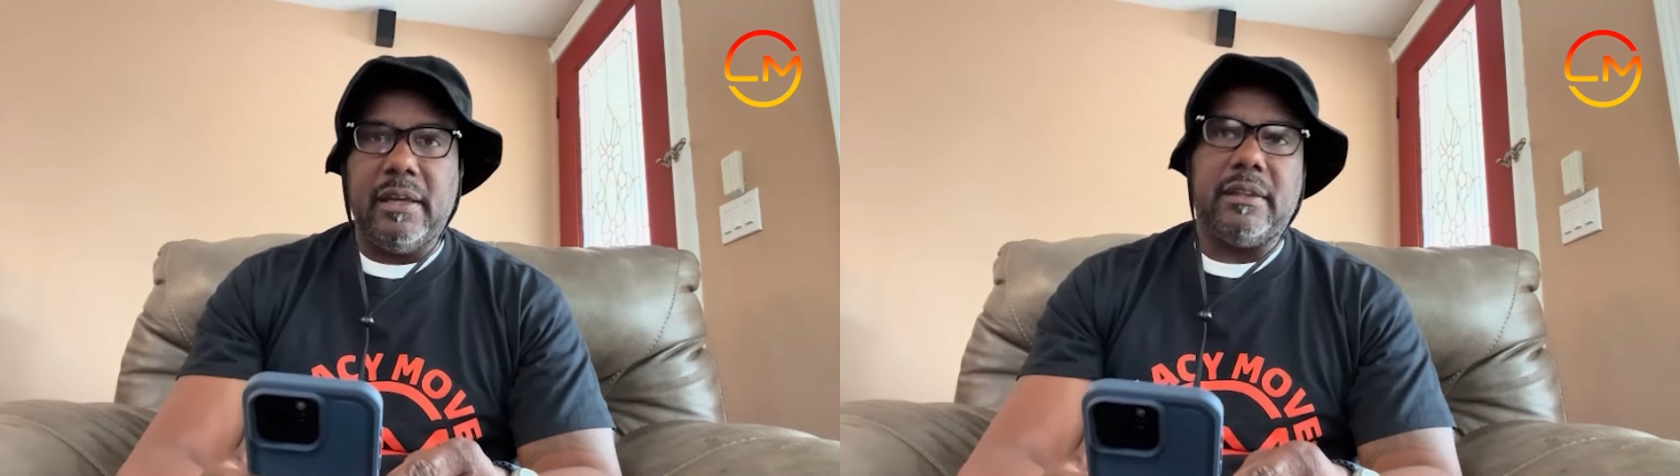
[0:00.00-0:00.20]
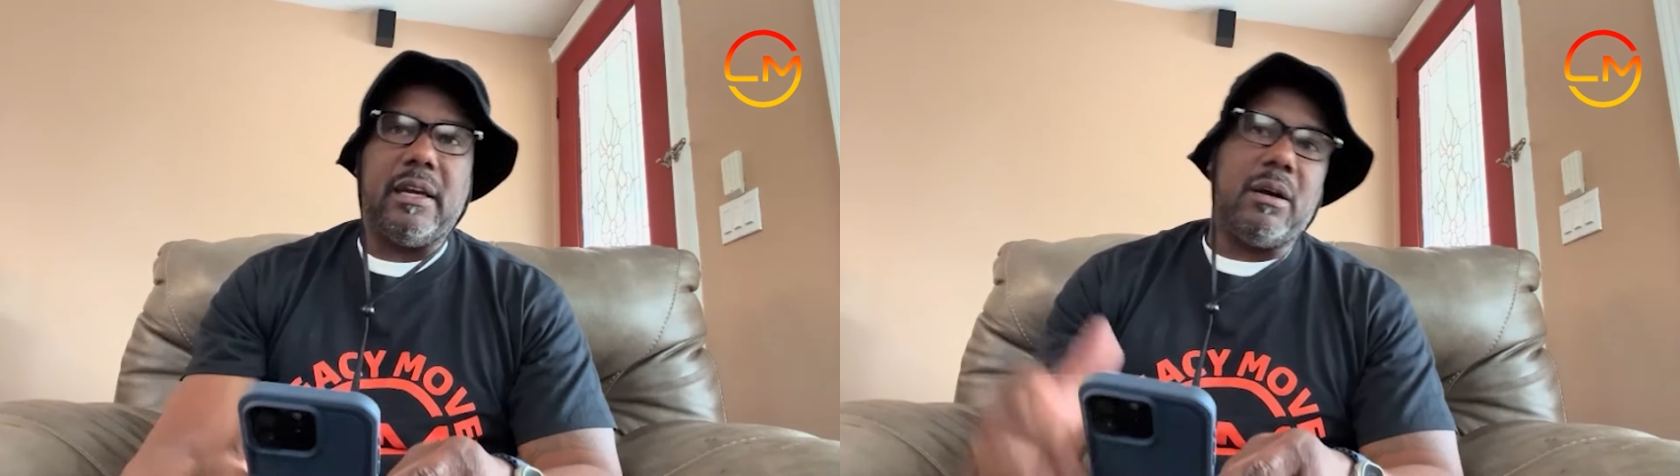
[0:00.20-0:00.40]

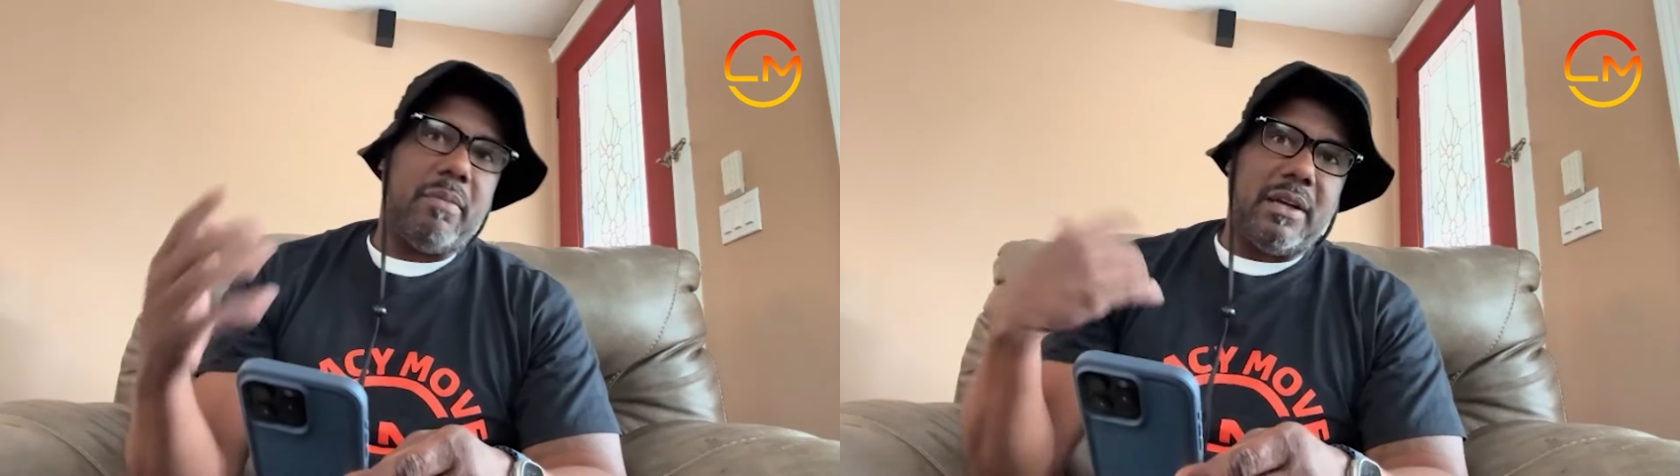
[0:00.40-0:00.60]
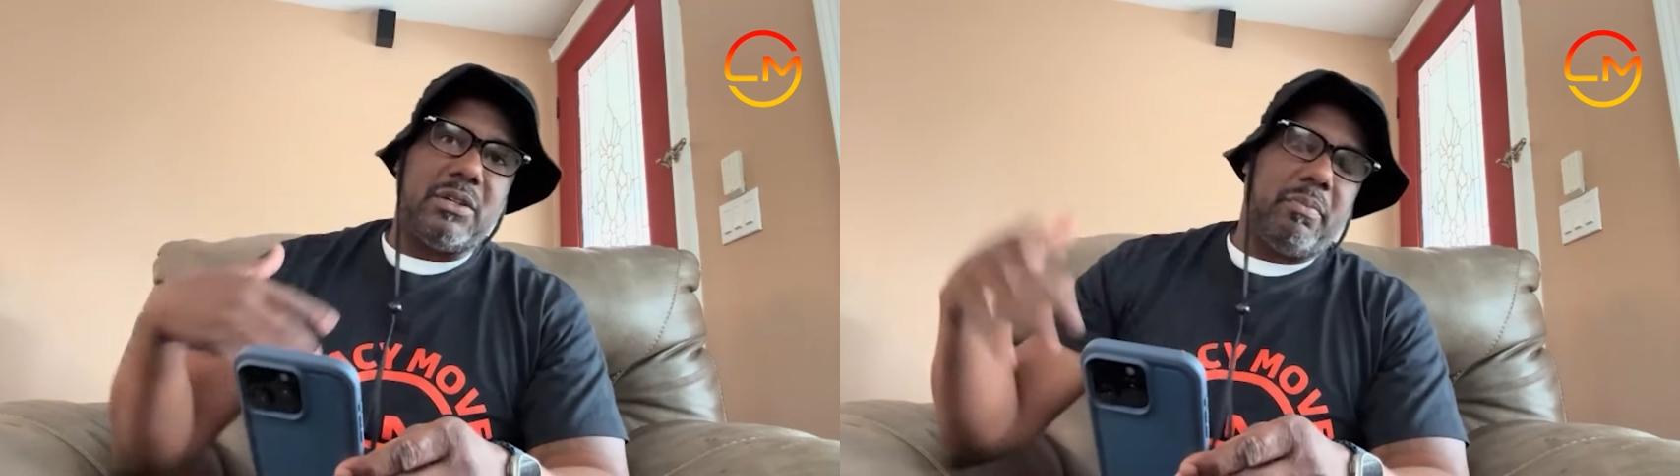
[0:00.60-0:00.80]
Think
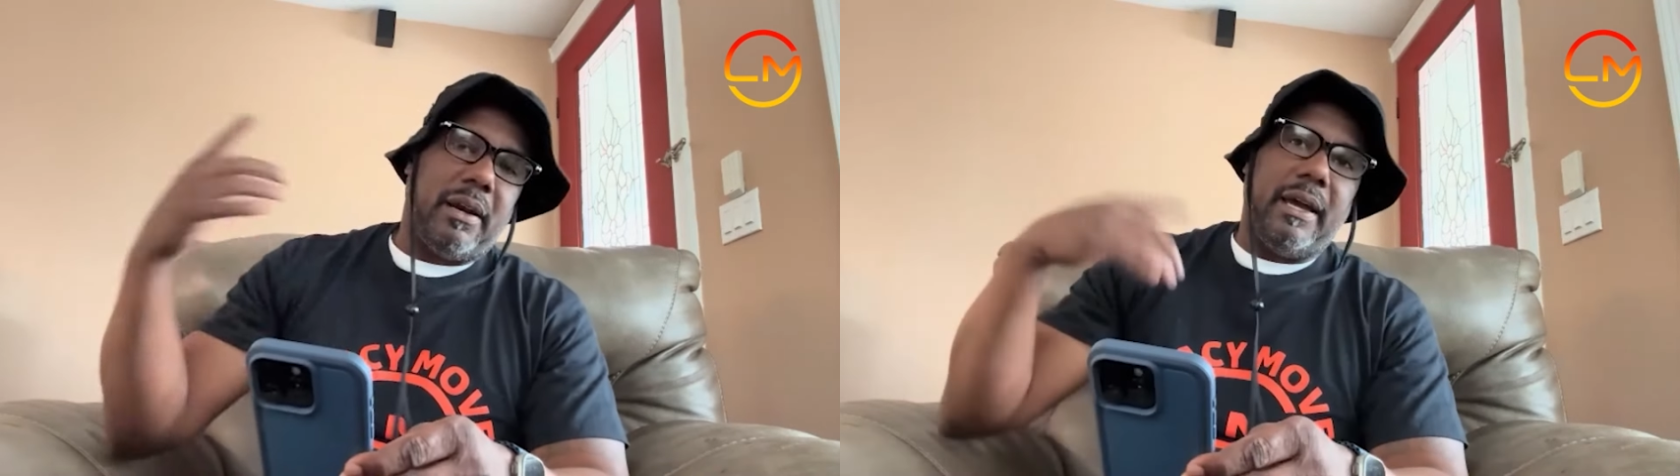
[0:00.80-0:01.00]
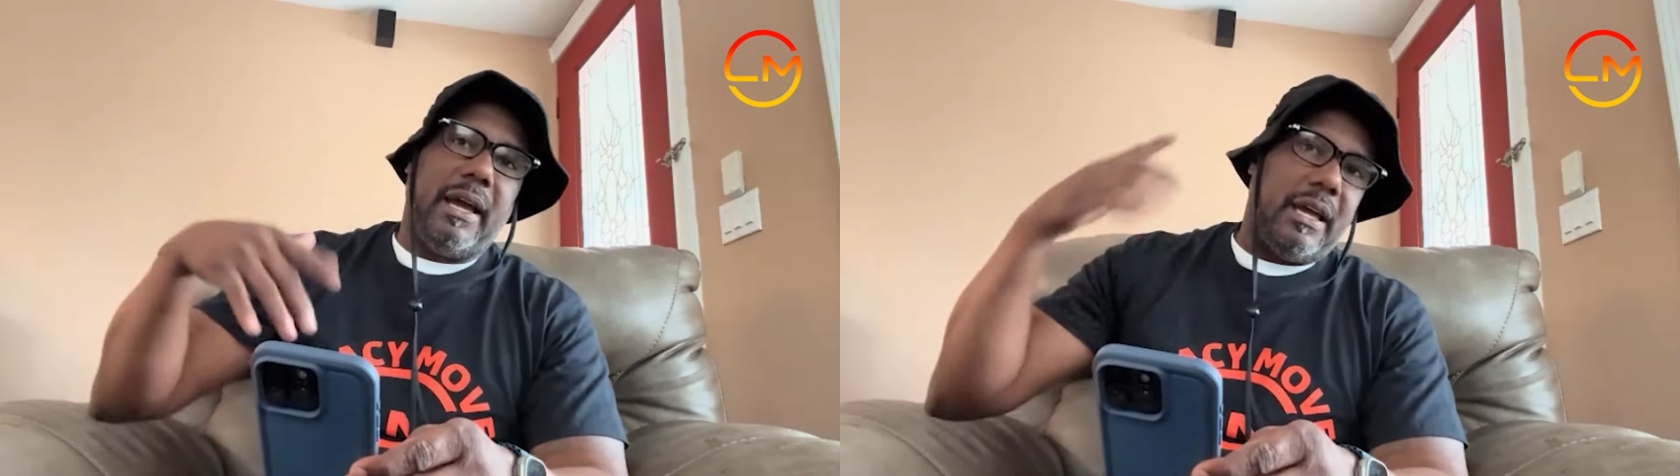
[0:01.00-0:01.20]
about your
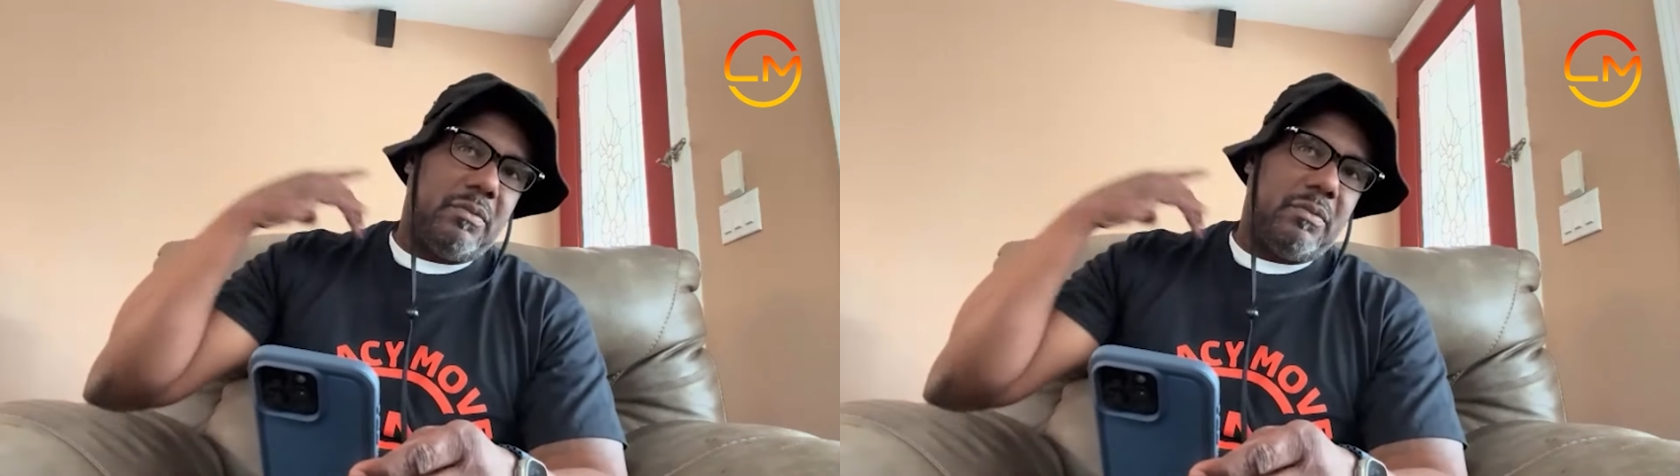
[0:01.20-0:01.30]
plans.